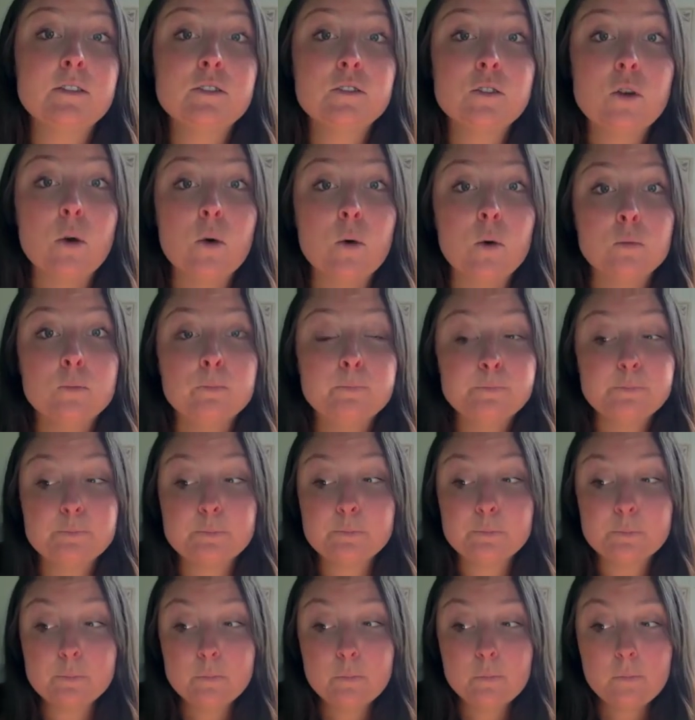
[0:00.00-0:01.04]
So
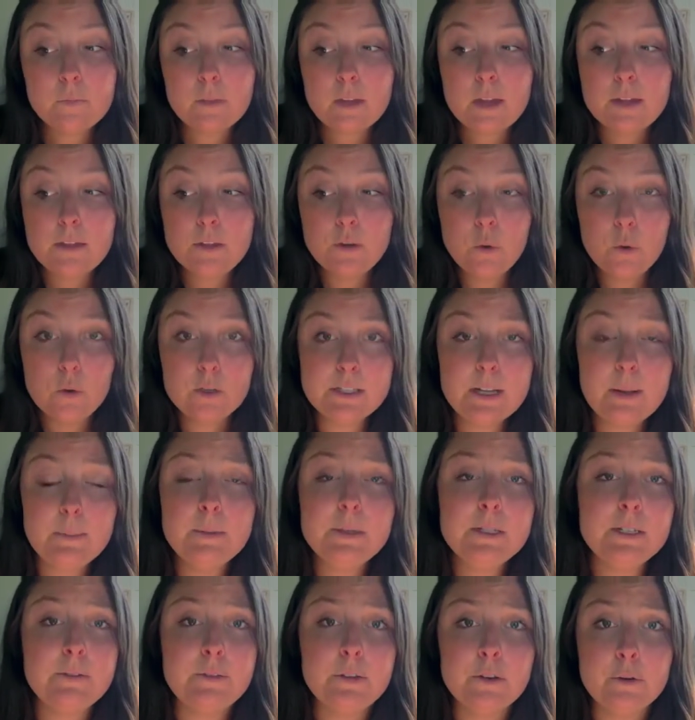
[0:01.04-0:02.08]
the course at
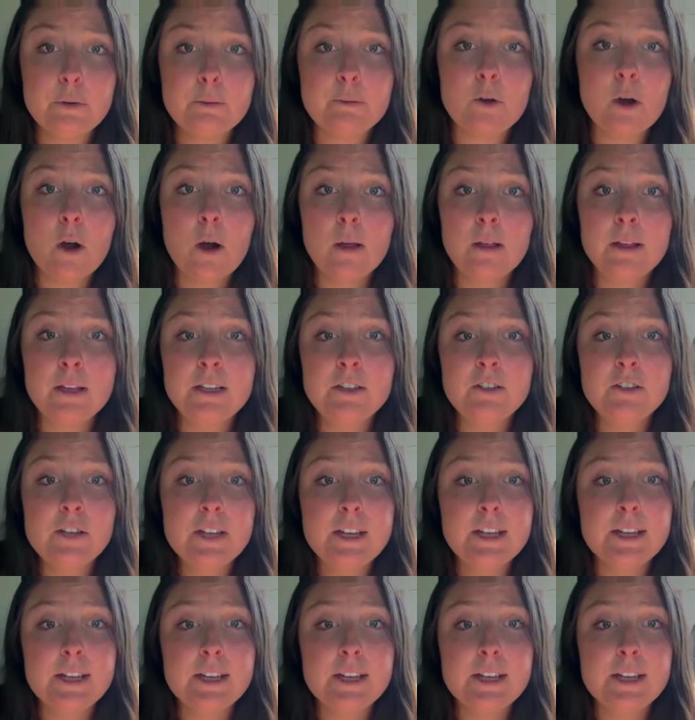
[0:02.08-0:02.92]
Pacific Rim College